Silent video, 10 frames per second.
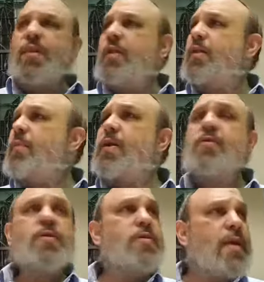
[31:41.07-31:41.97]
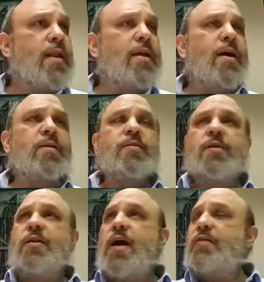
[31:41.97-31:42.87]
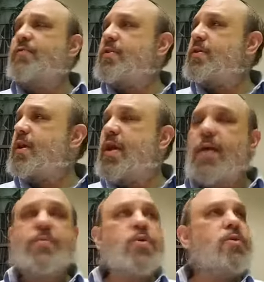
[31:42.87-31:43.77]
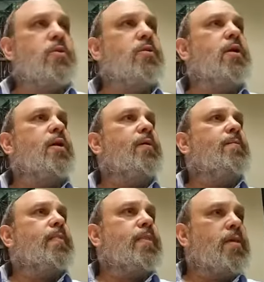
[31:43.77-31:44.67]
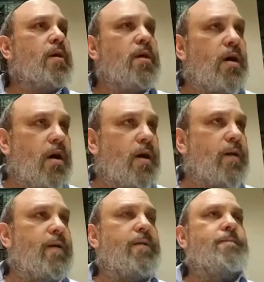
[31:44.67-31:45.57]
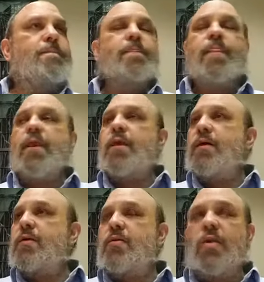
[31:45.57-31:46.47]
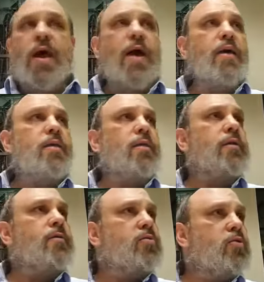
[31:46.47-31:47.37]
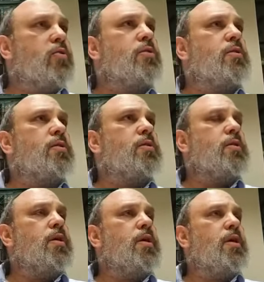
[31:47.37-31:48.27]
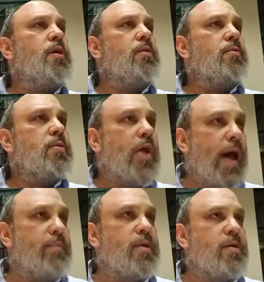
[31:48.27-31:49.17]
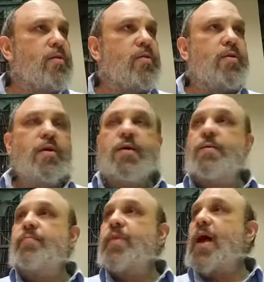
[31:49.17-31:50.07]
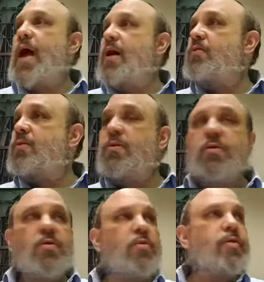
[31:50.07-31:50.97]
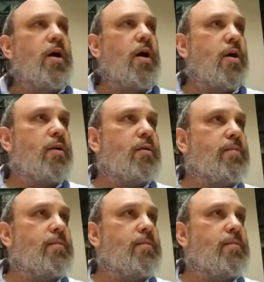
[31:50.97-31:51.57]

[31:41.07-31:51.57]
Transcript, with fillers: And the Medrash is telling us that after the captured the ark, Goliath took the tablets out of the ark